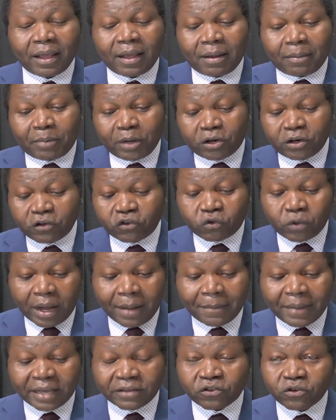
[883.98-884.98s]
Because to
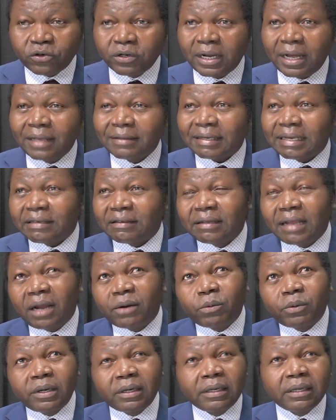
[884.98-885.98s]
Ambazonians, it's
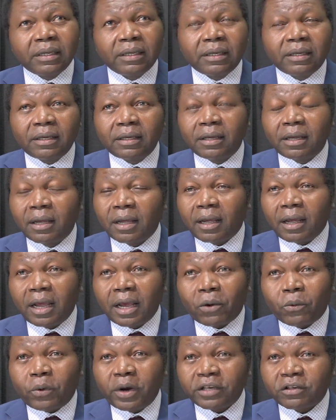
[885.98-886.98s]
not really a
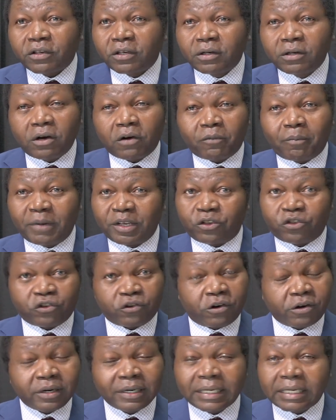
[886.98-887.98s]
question of
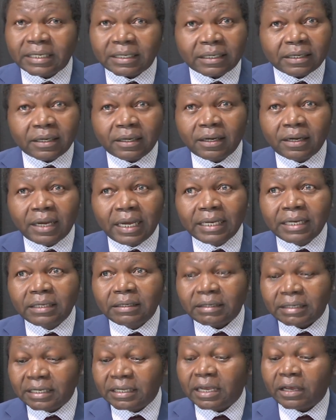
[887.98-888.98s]
majority.
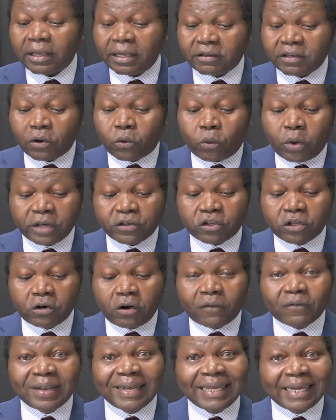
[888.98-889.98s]
It's a question
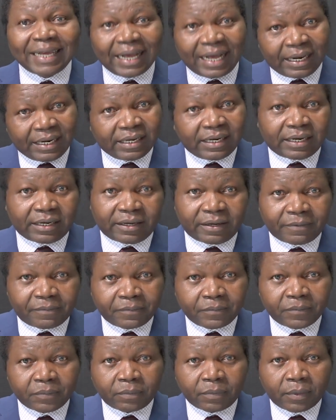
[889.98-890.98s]
of legality.
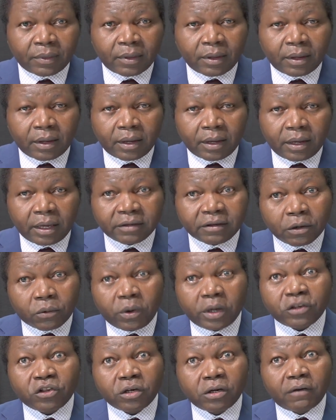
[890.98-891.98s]
It's a
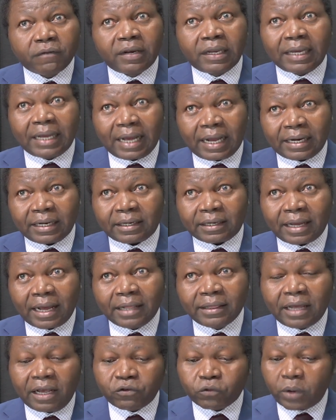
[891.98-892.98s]
question of legality, and
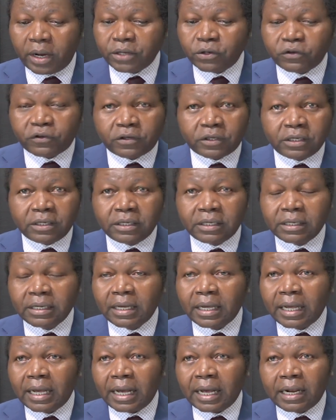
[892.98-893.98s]
that's why you see
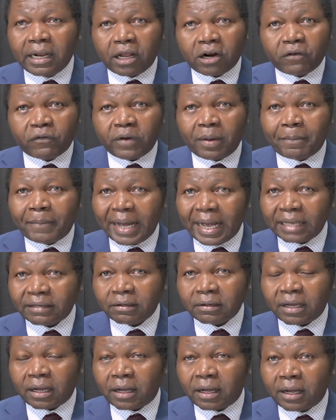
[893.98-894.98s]
a lot
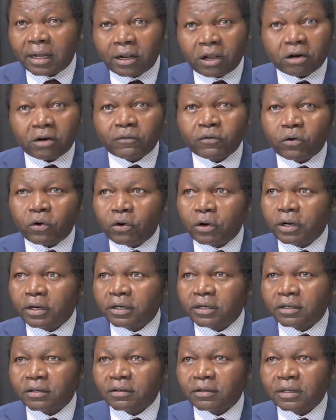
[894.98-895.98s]
of
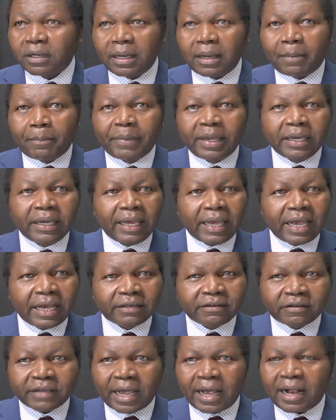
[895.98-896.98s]
lawyers being
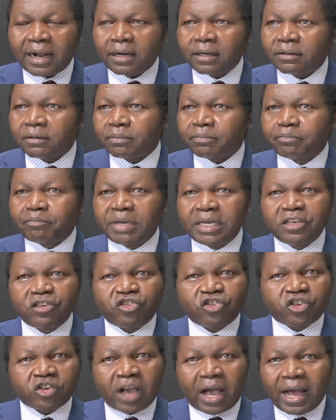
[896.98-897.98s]
exiled, being
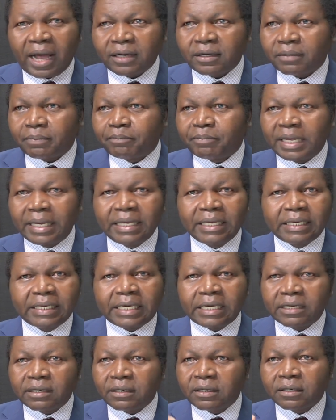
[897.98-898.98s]
shot, being
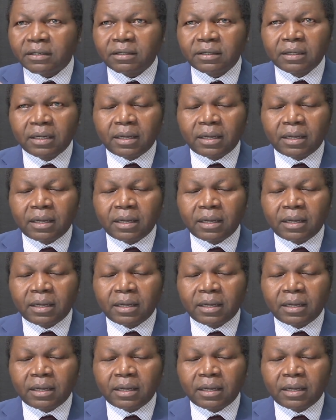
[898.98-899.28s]
killed